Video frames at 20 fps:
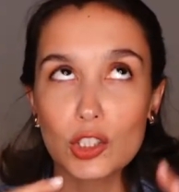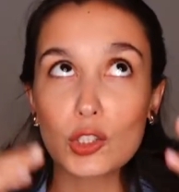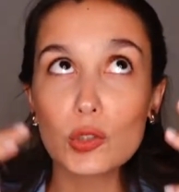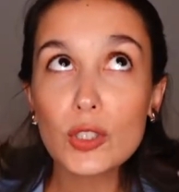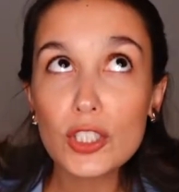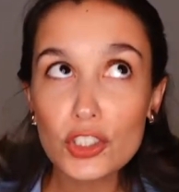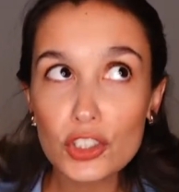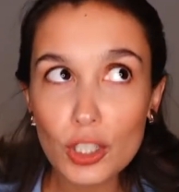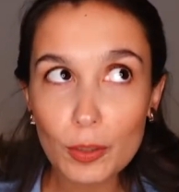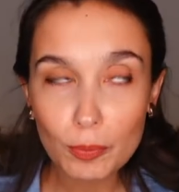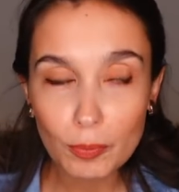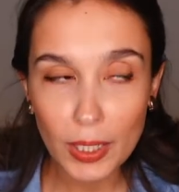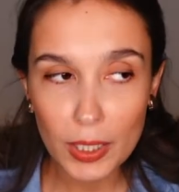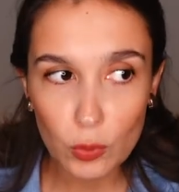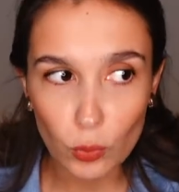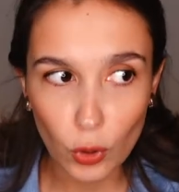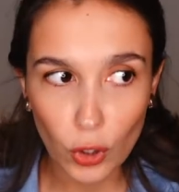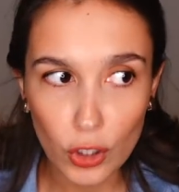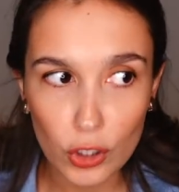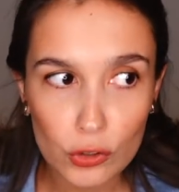switch up my
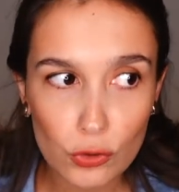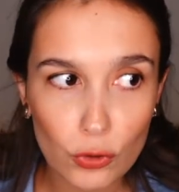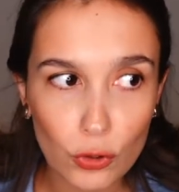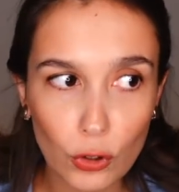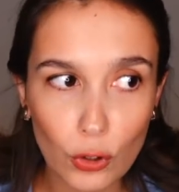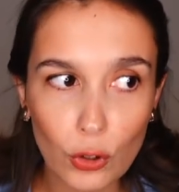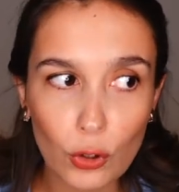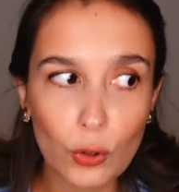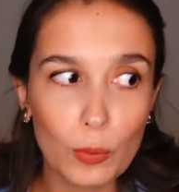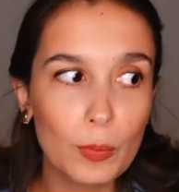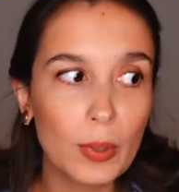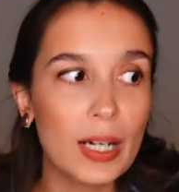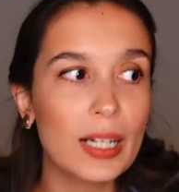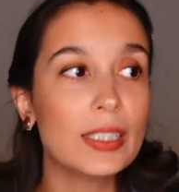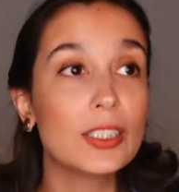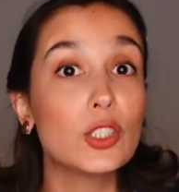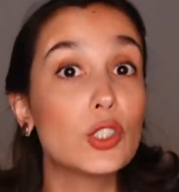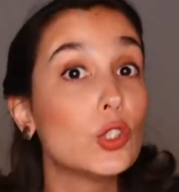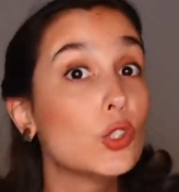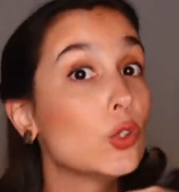wardrobe,
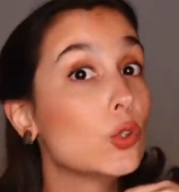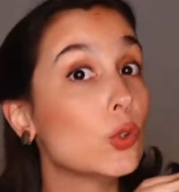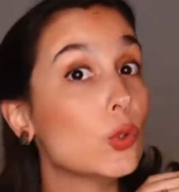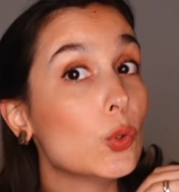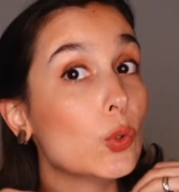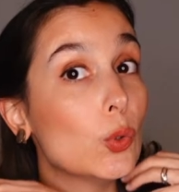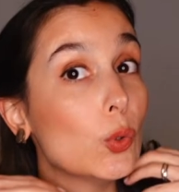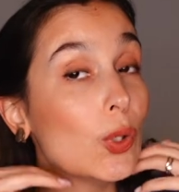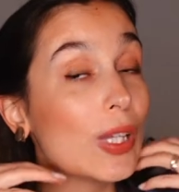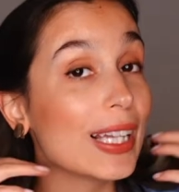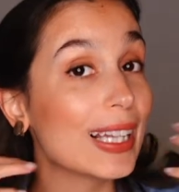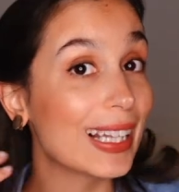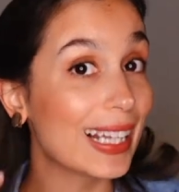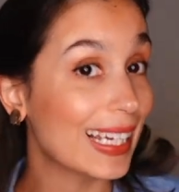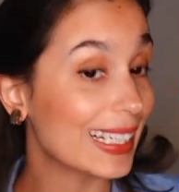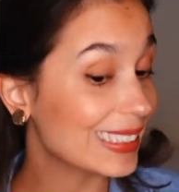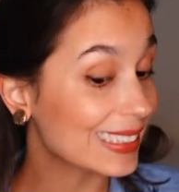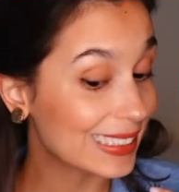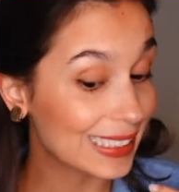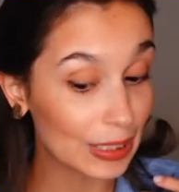to
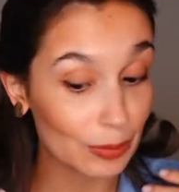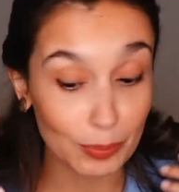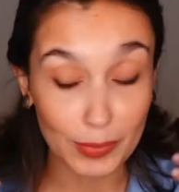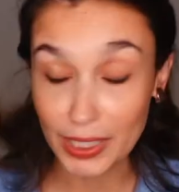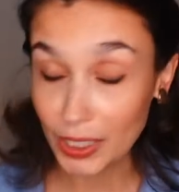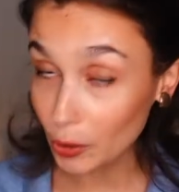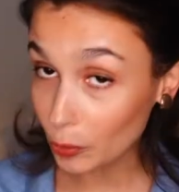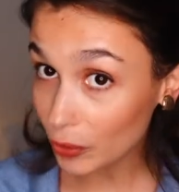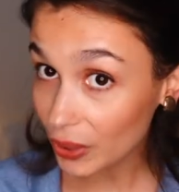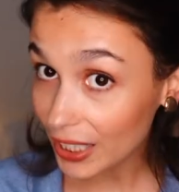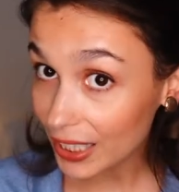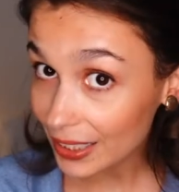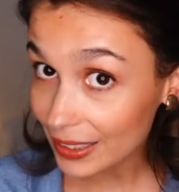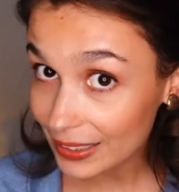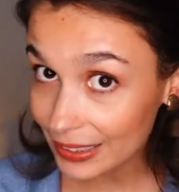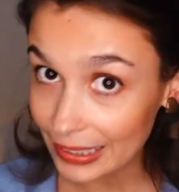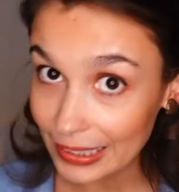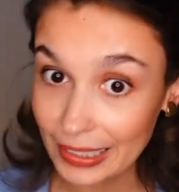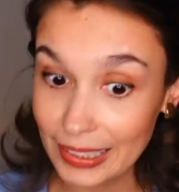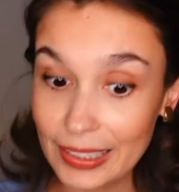let some new
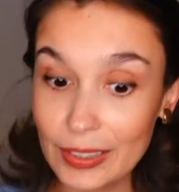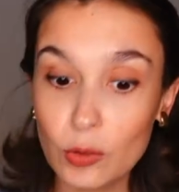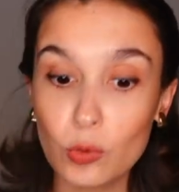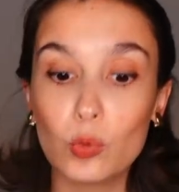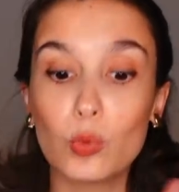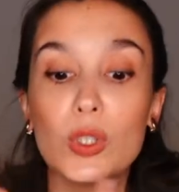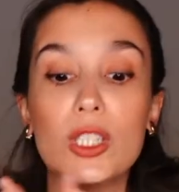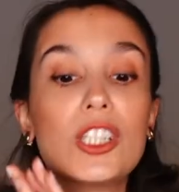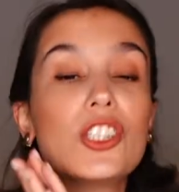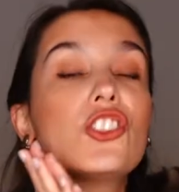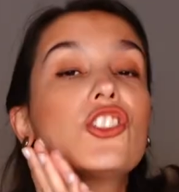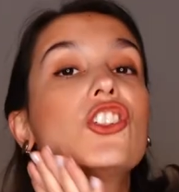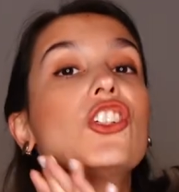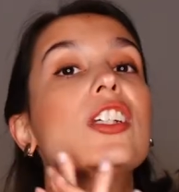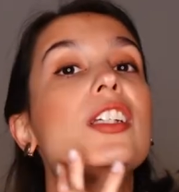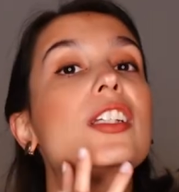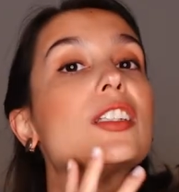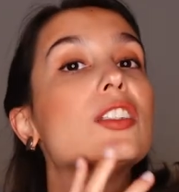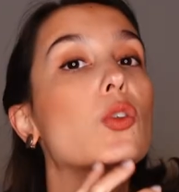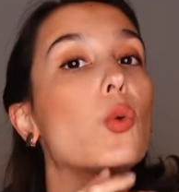things in, which
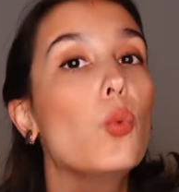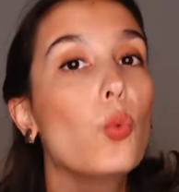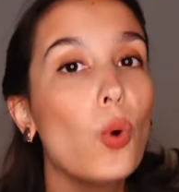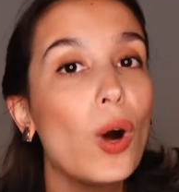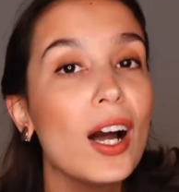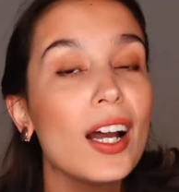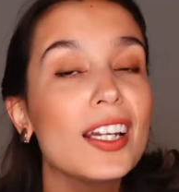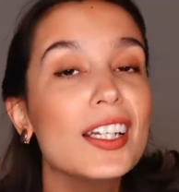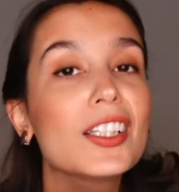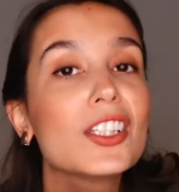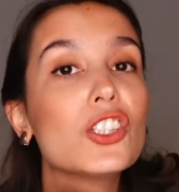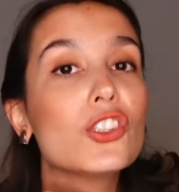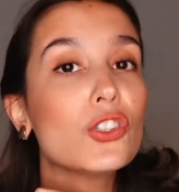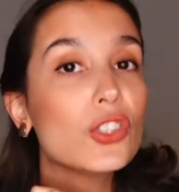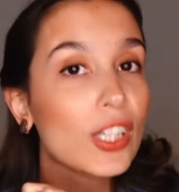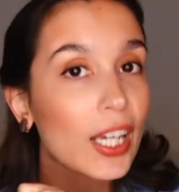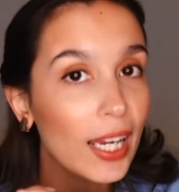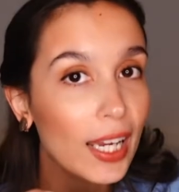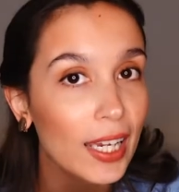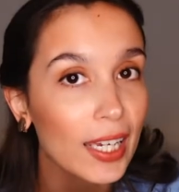is why
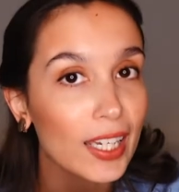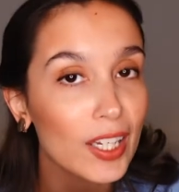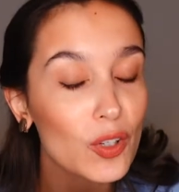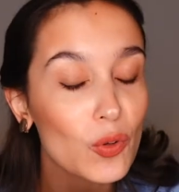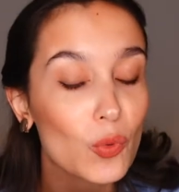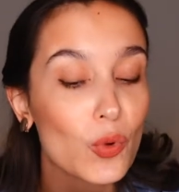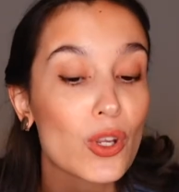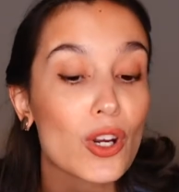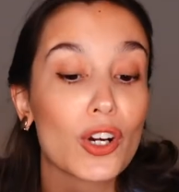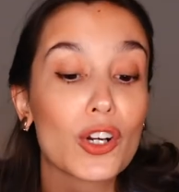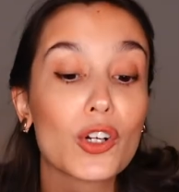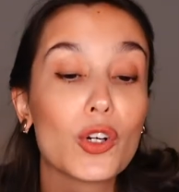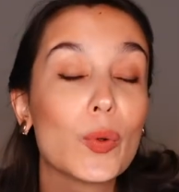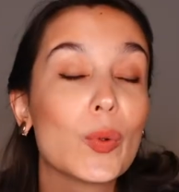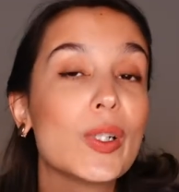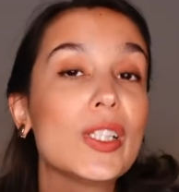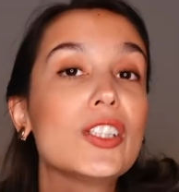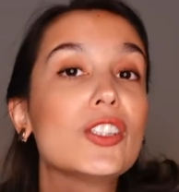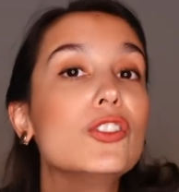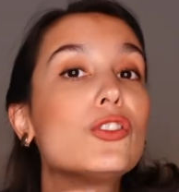today we are
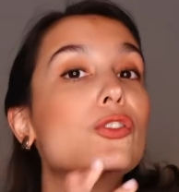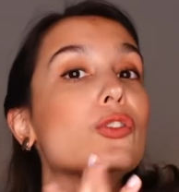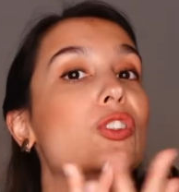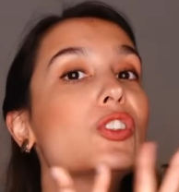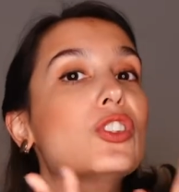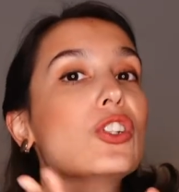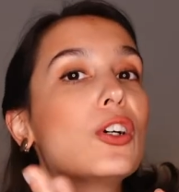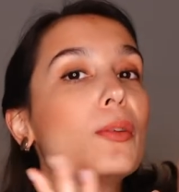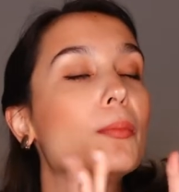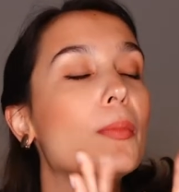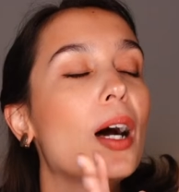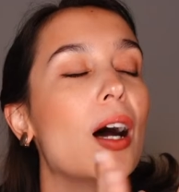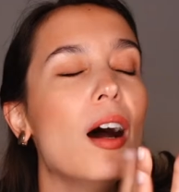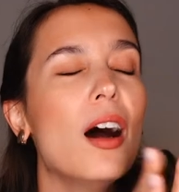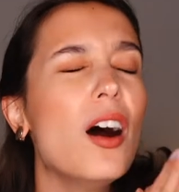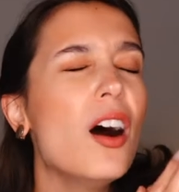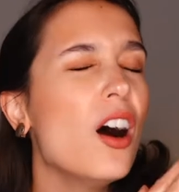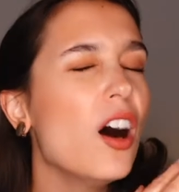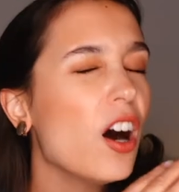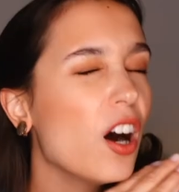going to do some
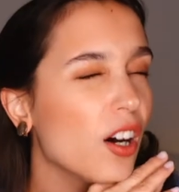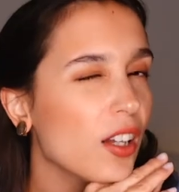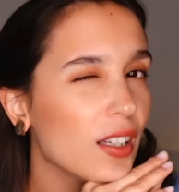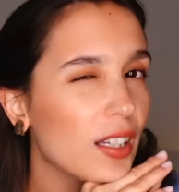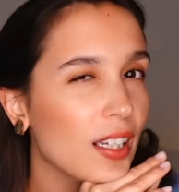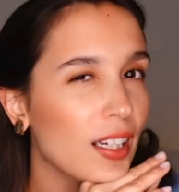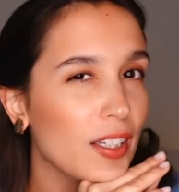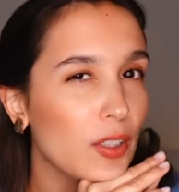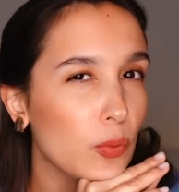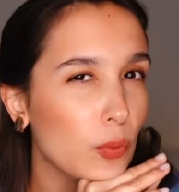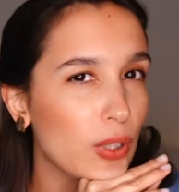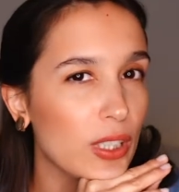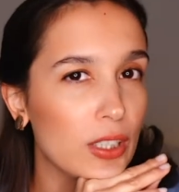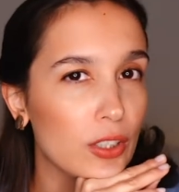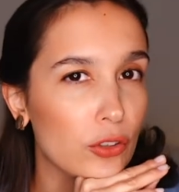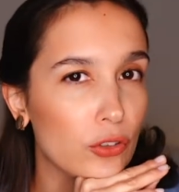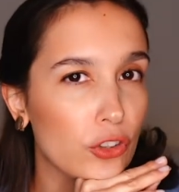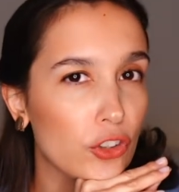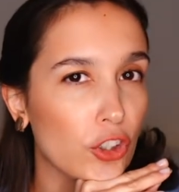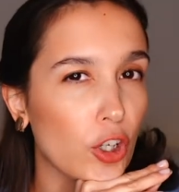online
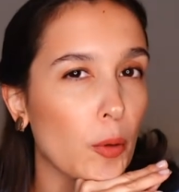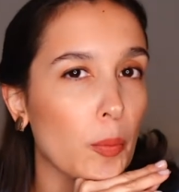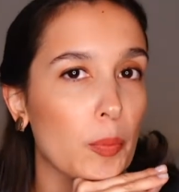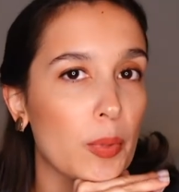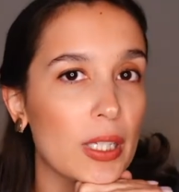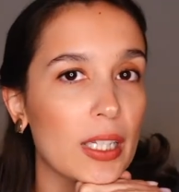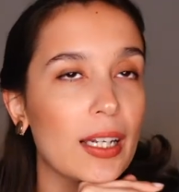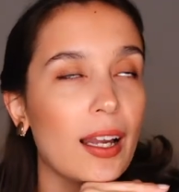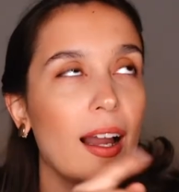window shopping.